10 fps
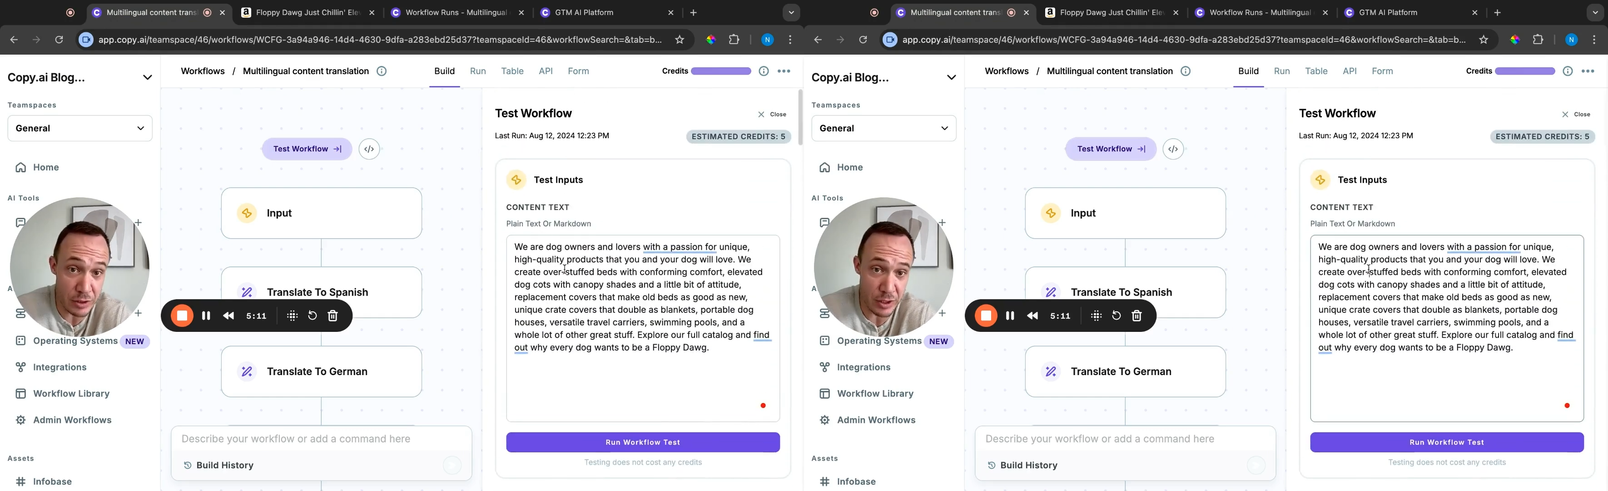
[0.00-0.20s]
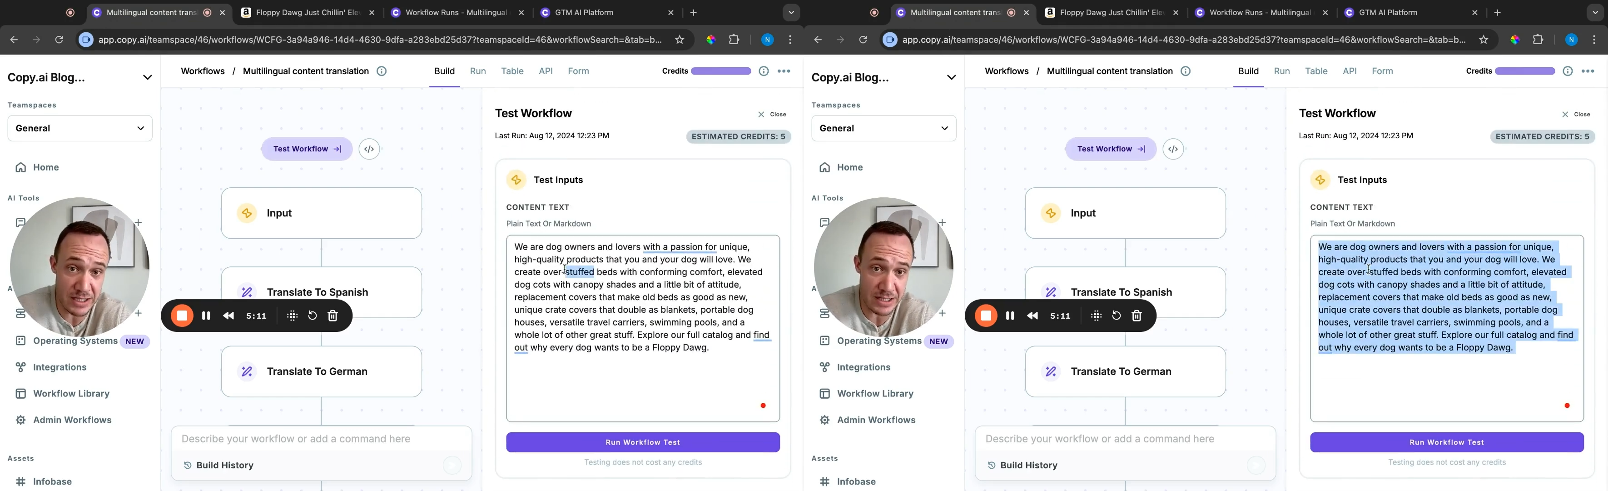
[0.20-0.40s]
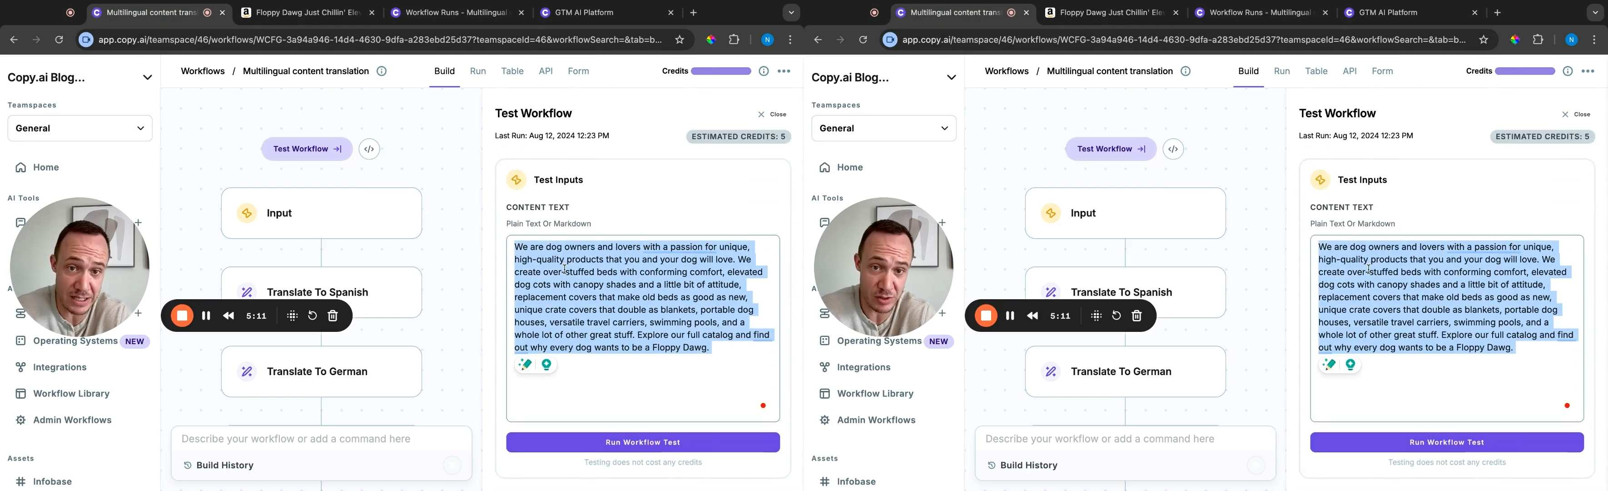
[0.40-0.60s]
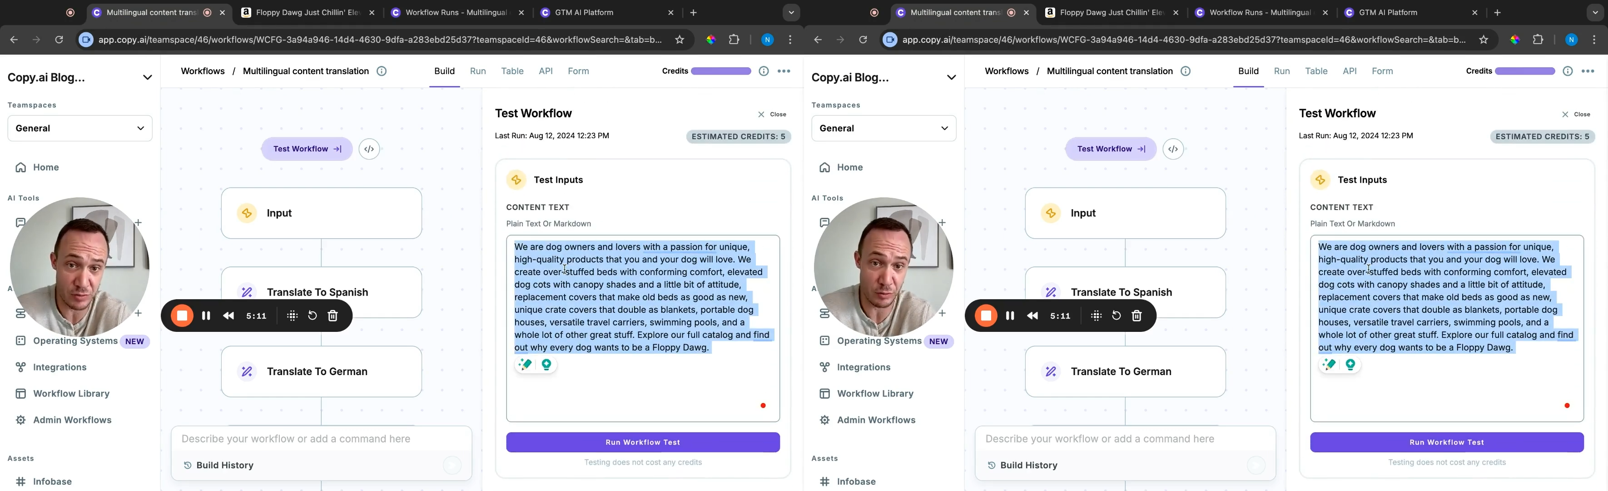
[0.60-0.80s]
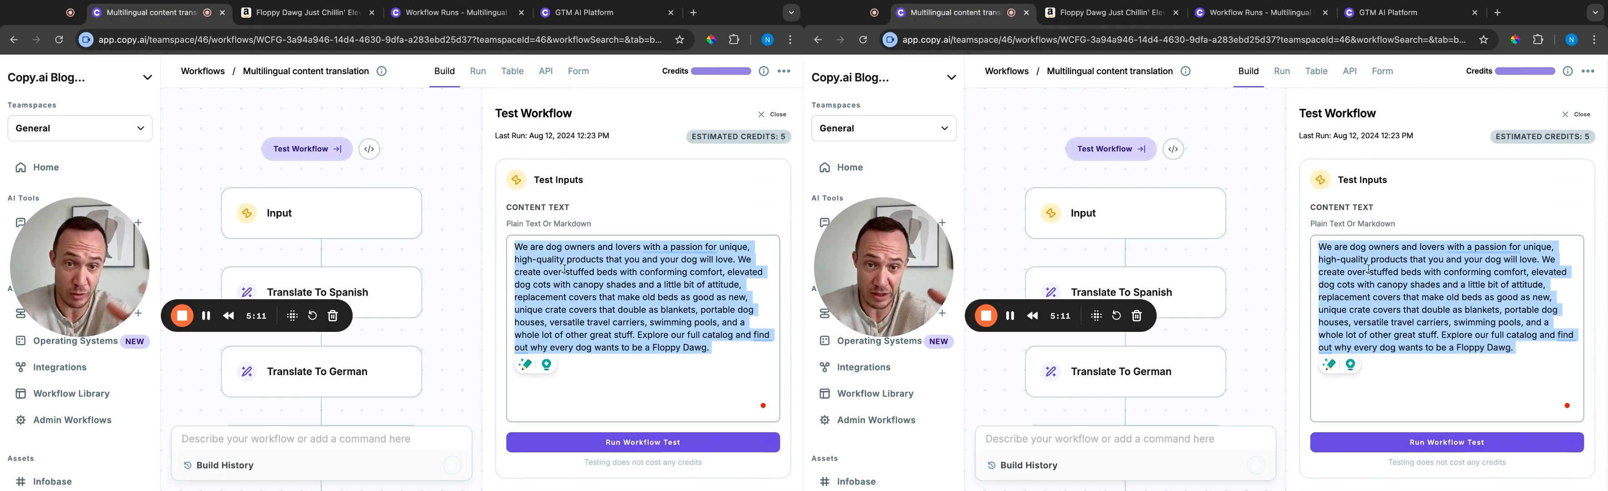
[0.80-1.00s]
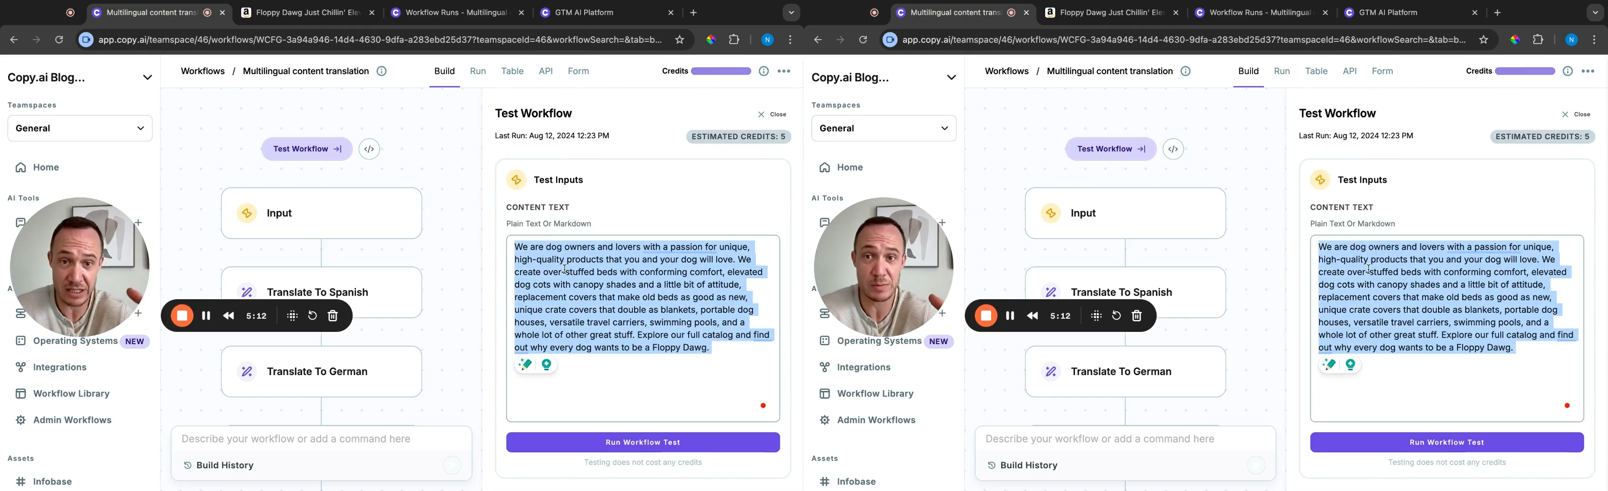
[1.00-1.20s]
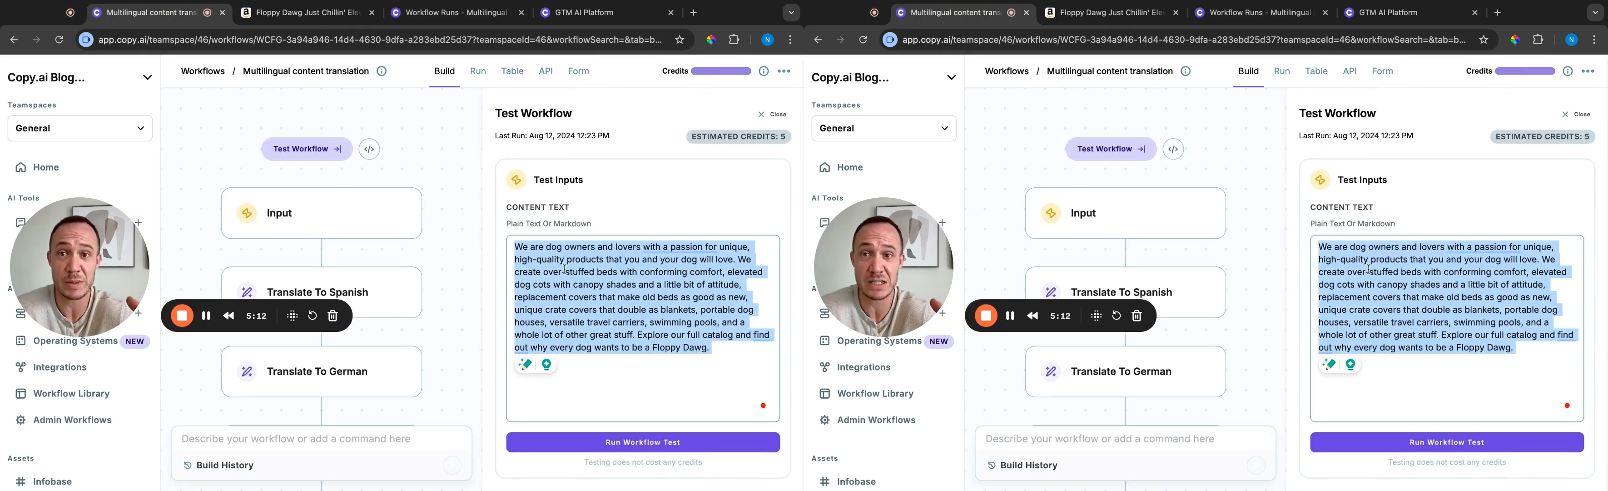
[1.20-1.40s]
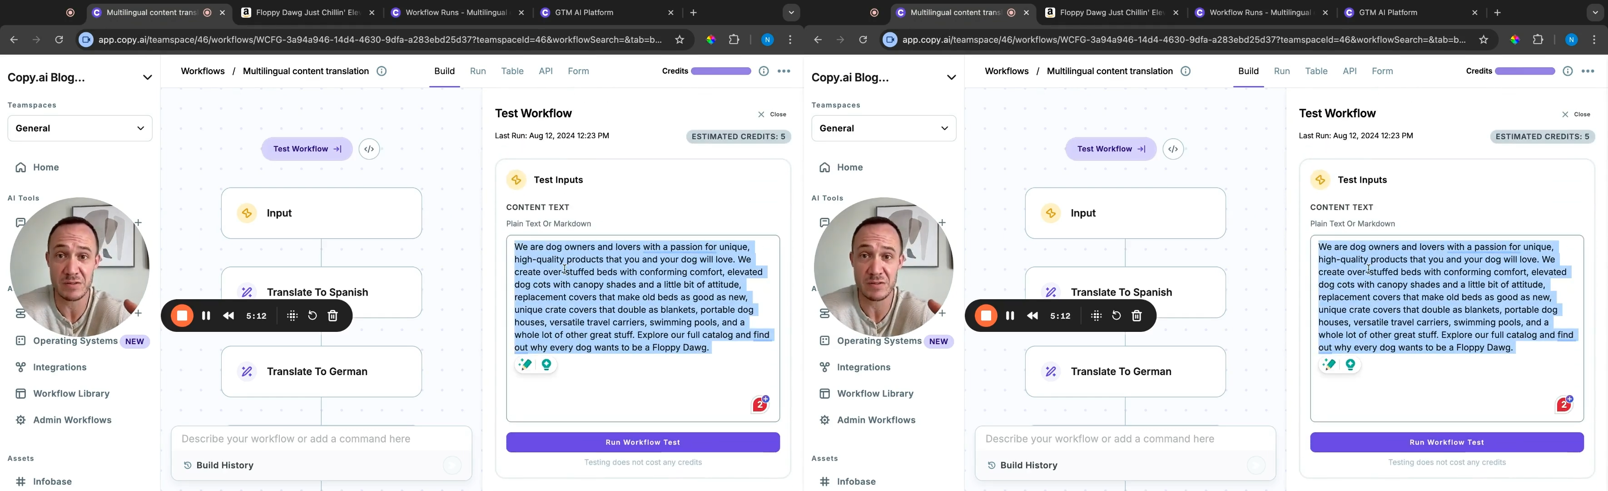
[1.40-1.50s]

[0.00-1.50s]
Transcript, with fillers: translators for this piece